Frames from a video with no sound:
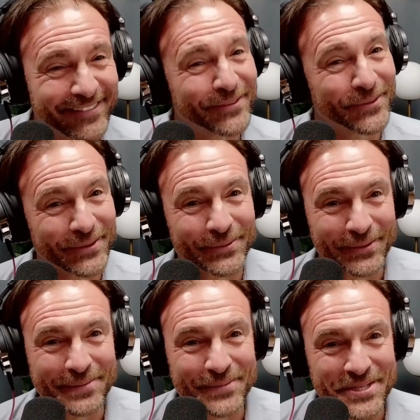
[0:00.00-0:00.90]
We really,
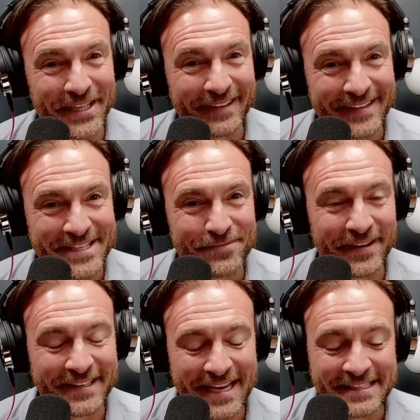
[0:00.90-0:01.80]
really appreciate it. This is
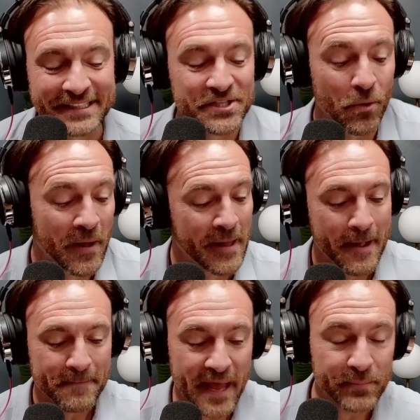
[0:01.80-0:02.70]
fantastic. So
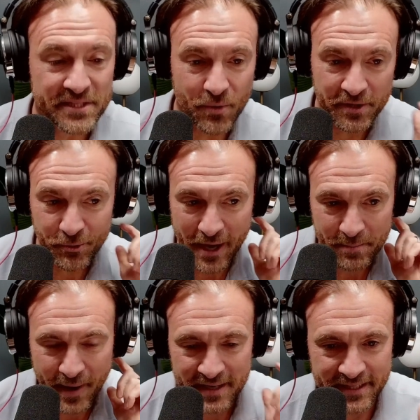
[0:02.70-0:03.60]
the MB2
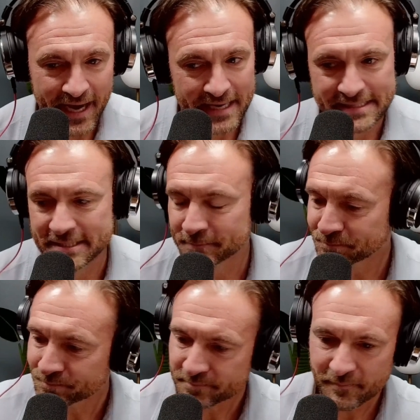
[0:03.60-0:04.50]
Underground podcast
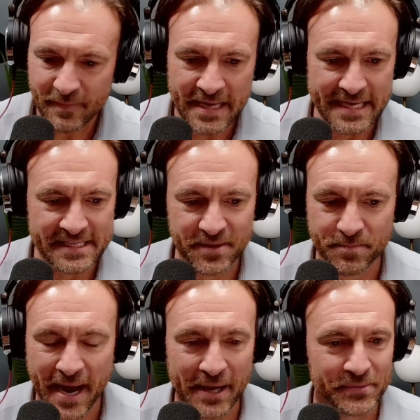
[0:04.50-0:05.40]
is
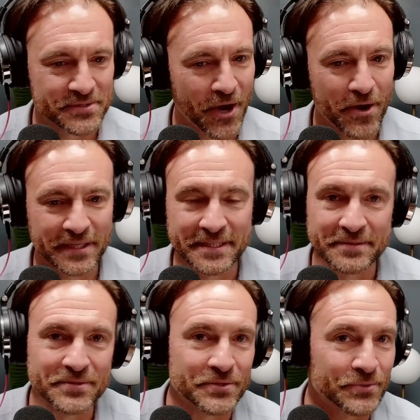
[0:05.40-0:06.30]
about
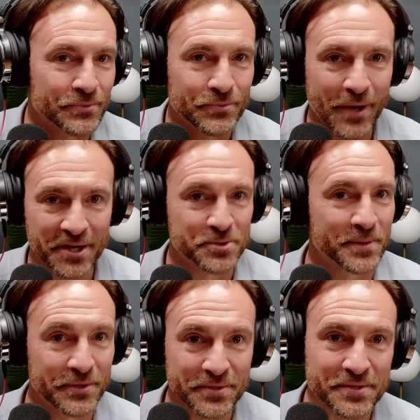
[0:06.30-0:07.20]
talking to
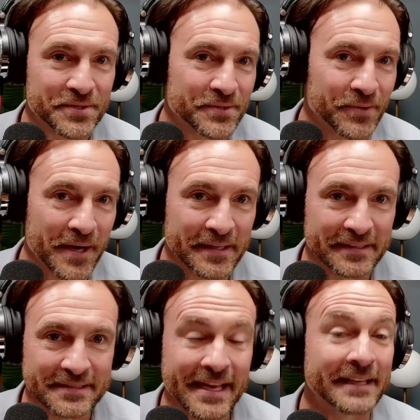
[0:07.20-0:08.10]
entrepreneurs,
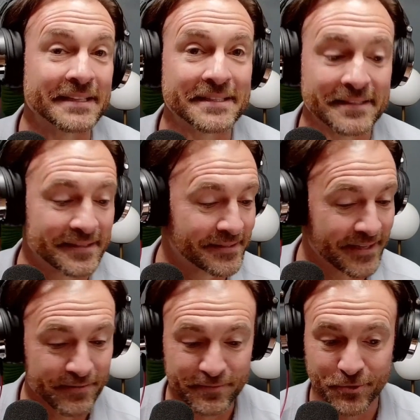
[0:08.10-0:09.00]
right? Dentists
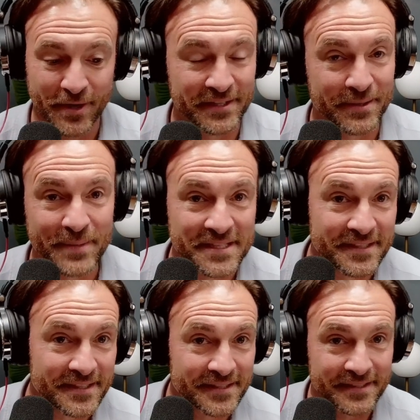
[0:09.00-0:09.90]
have created a
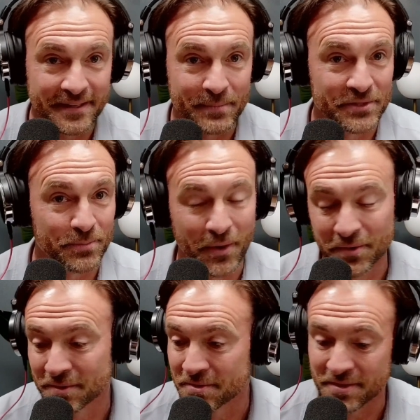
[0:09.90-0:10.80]
business. The MB2
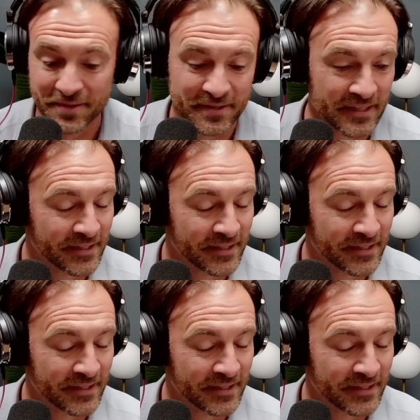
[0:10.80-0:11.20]
partners are,